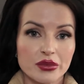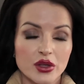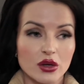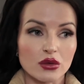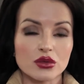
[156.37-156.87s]

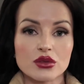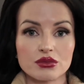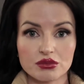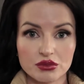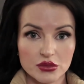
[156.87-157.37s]
you know,
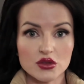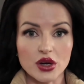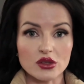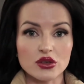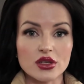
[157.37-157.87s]

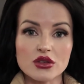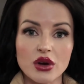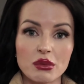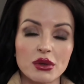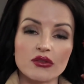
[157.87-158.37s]
trying to
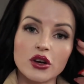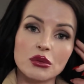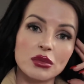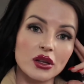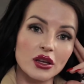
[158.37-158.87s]
describe it
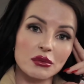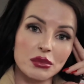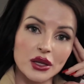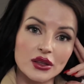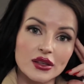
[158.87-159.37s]
verbally.
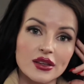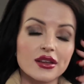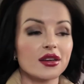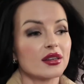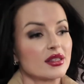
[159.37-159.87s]
But
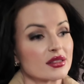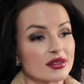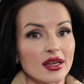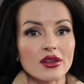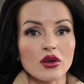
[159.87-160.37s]

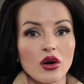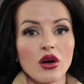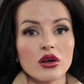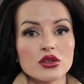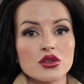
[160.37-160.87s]
that
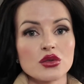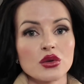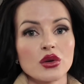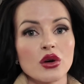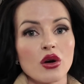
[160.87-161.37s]
all
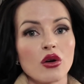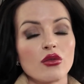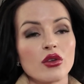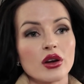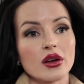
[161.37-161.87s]
took
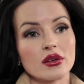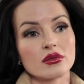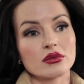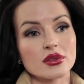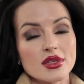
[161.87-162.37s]
over
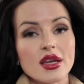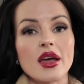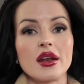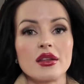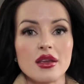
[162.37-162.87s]

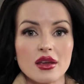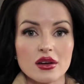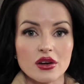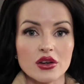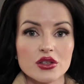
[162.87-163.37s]
10
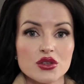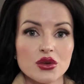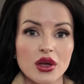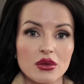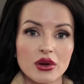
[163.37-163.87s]
years to
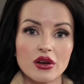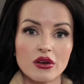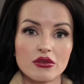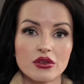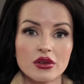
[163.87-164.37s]
get rid
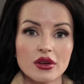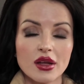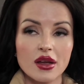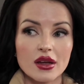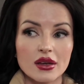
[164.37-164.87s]
of.
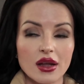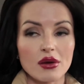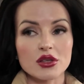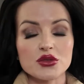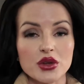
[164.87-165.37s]
Now
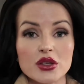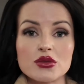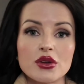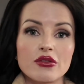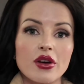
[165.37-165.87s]
it's
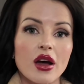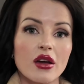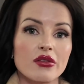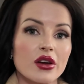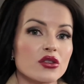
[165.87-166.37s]

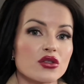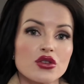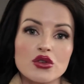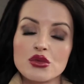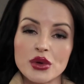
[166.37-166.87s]
2025. I just
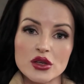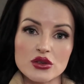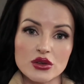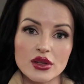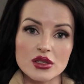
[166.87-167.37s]
show you a
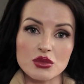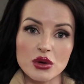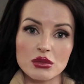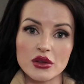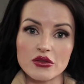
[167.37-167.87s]
picture that's
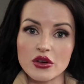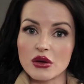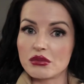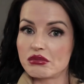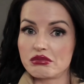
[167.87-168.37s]
probably
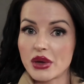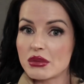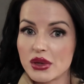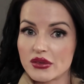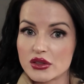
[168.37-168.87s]
from
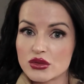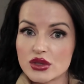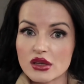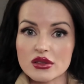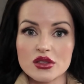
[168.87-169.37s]
maybe even
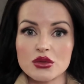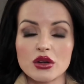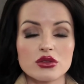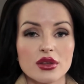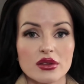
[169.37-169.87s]

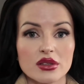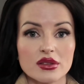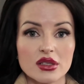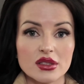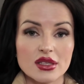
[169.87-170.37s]
2012,
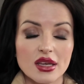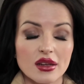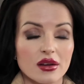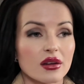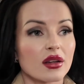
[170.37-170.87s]
2013,